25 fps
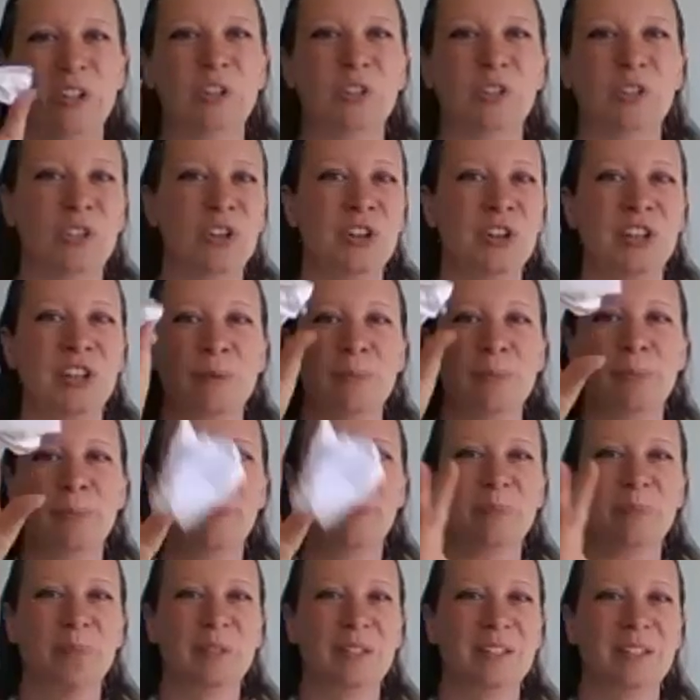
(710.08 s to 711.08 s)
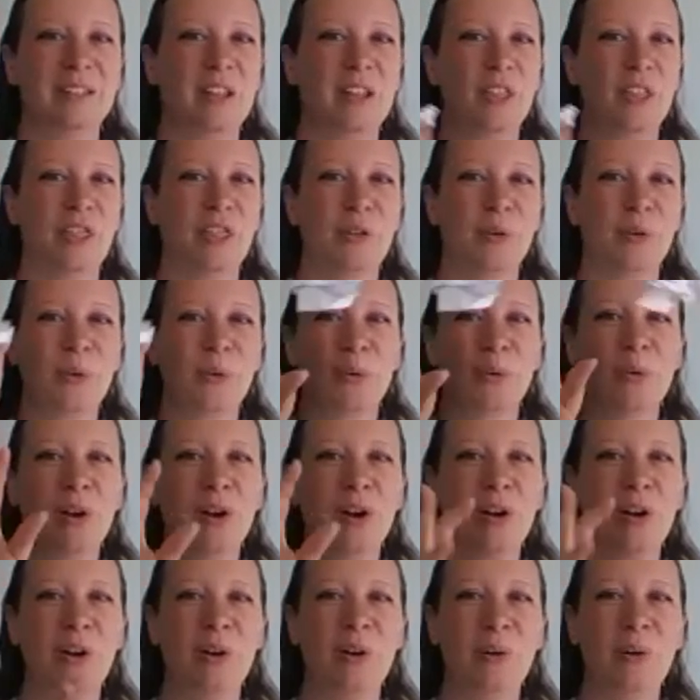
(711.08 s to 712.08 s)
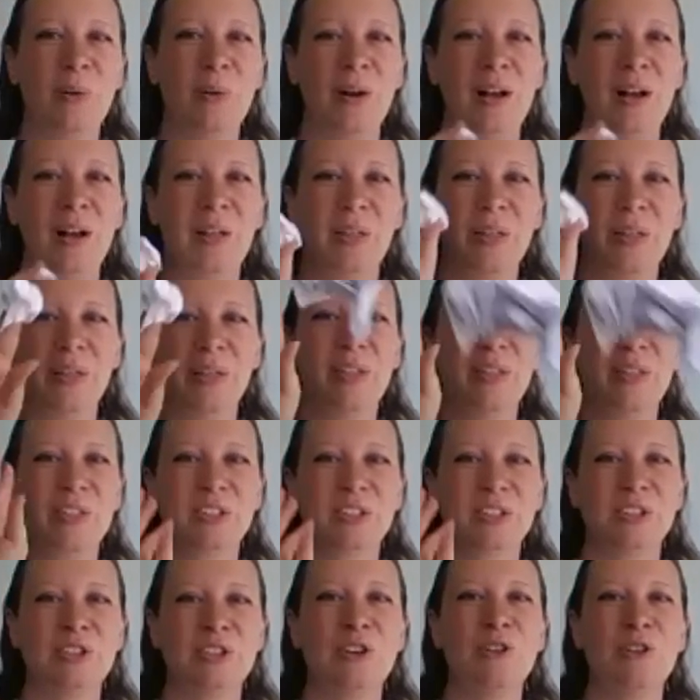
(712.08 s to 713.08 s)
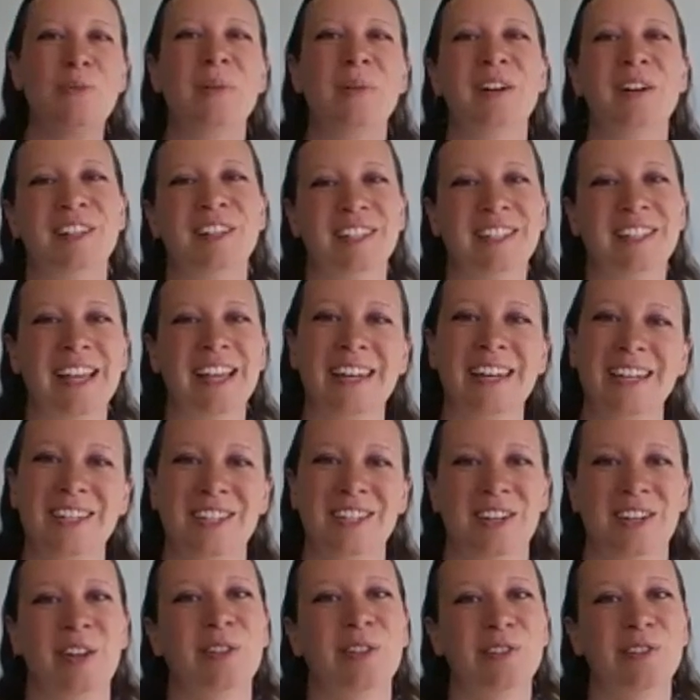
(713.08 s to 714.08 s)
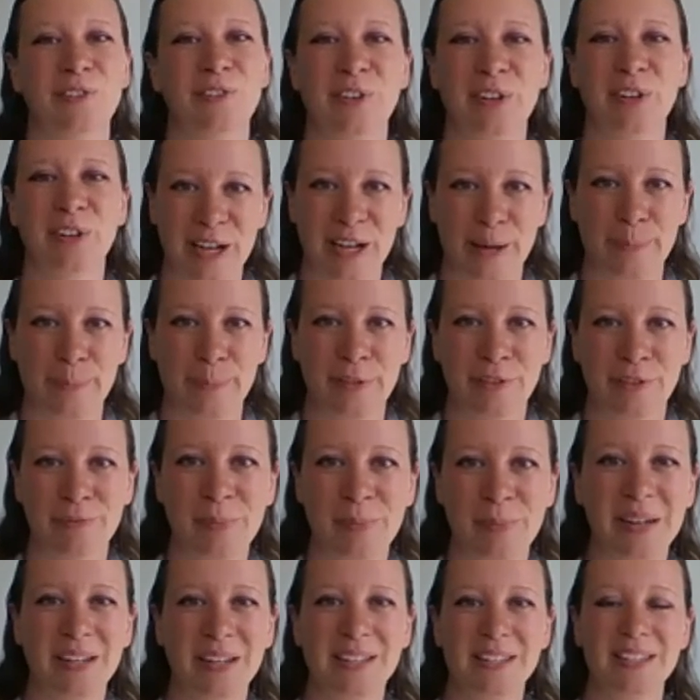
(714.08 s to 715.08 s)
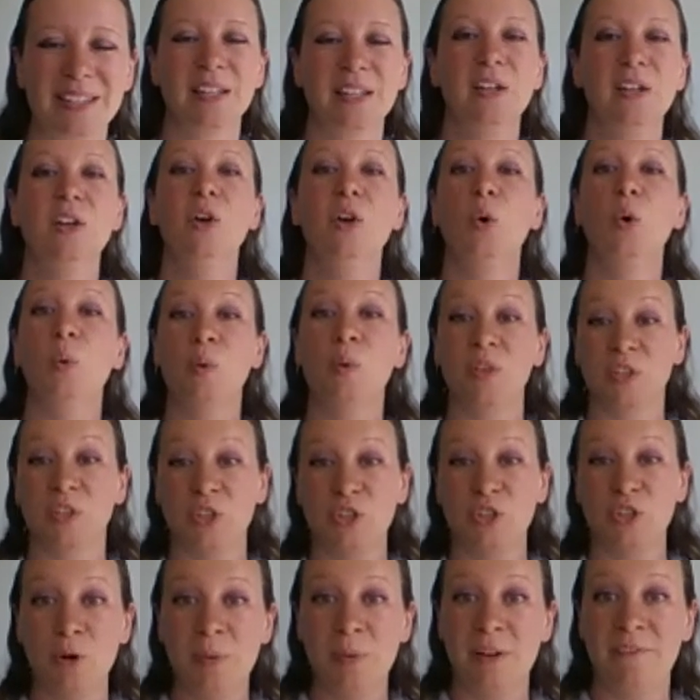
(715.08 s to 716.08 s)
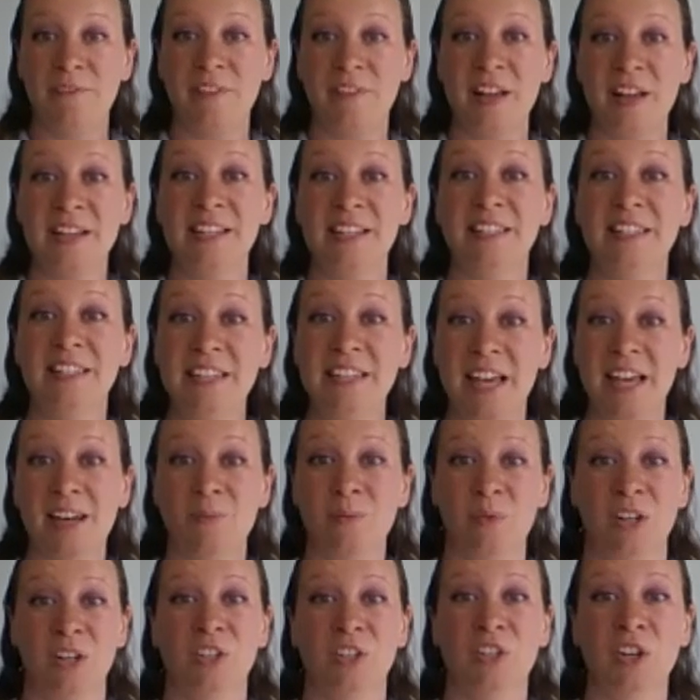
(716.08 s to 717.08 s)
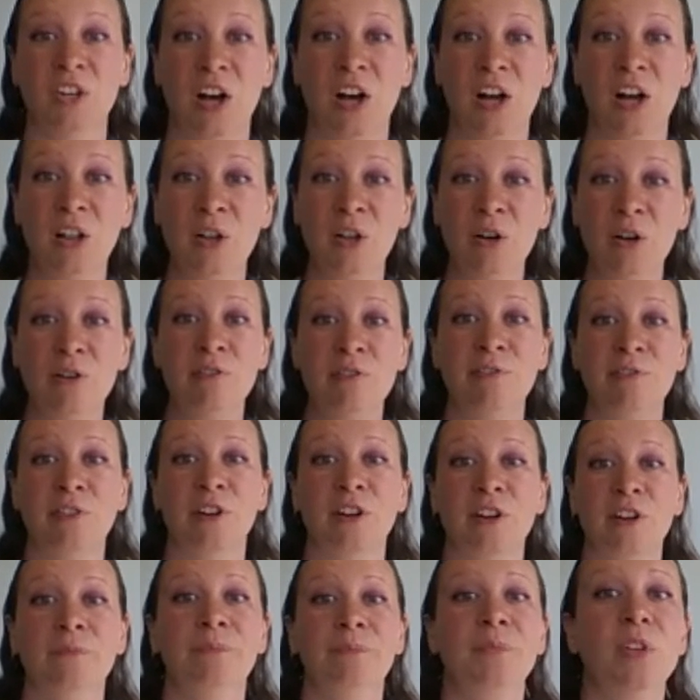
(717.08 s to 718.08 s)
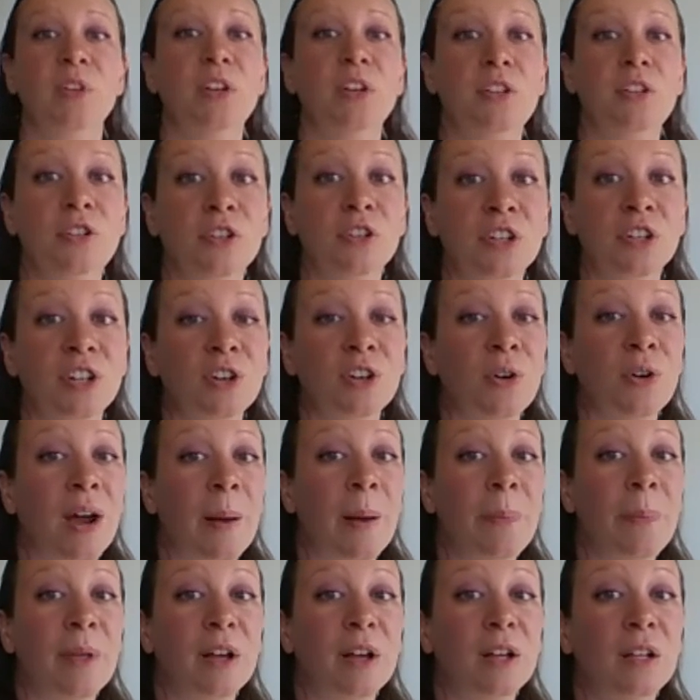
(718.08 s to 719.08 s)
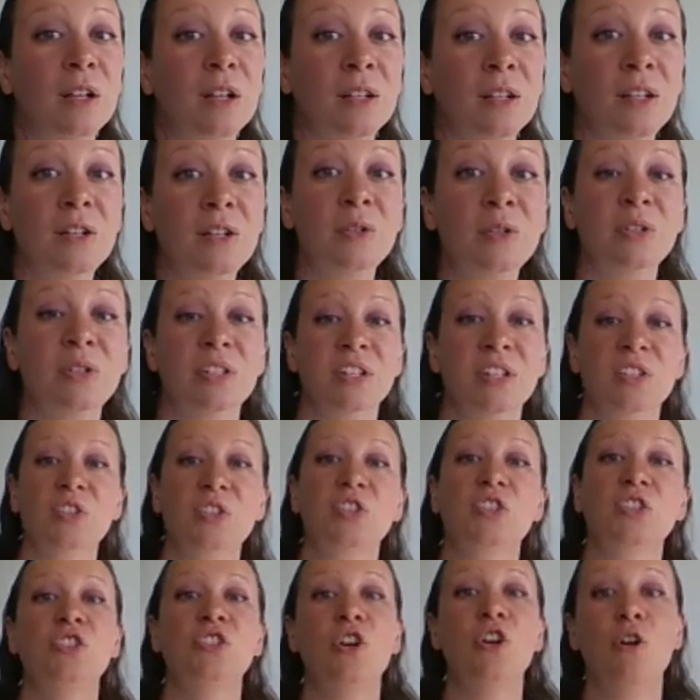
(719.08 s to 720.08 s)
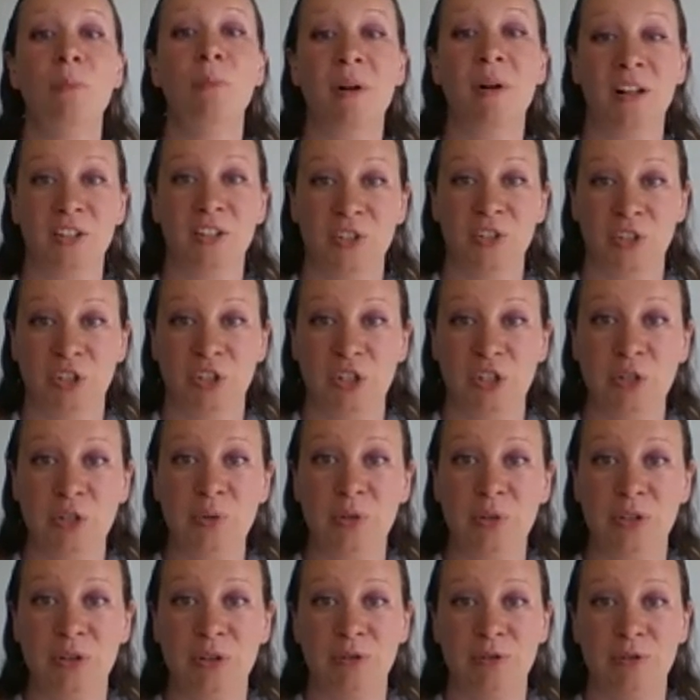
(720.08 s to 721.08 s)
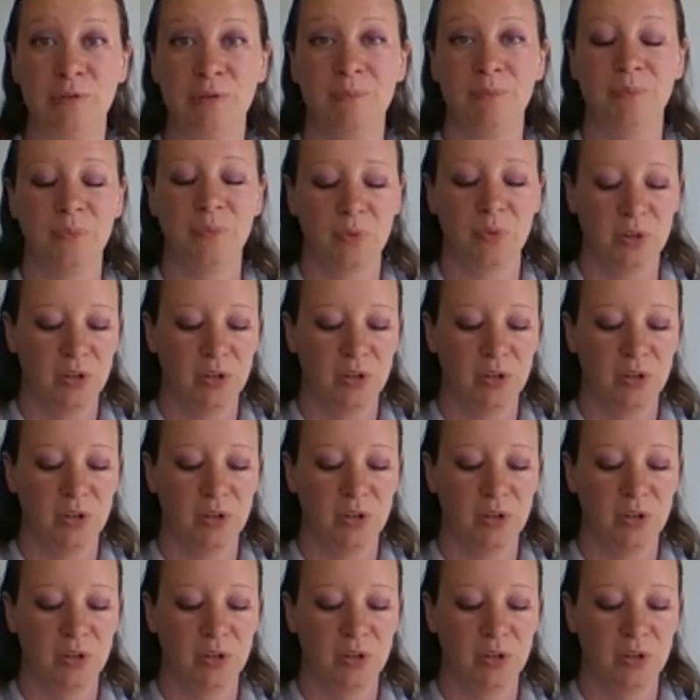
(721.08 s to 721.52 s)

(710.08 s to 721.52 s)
So you're gonna throw the snowballs at each other for a couple of minutes. When the snowball fight is done, when it's all over, you're gonna grab the closest snowballs to you.